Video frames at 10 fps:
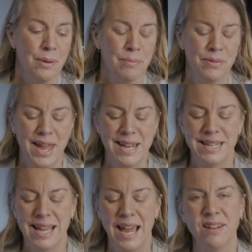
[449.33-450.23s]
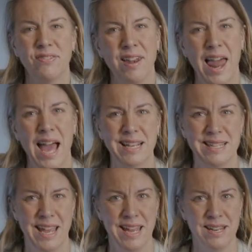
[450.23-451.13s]
But then it kind of
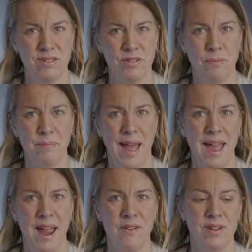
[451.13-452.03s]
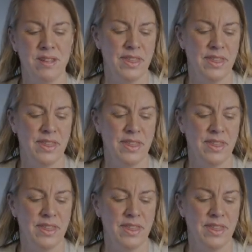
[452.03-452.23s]
lacks in some areas,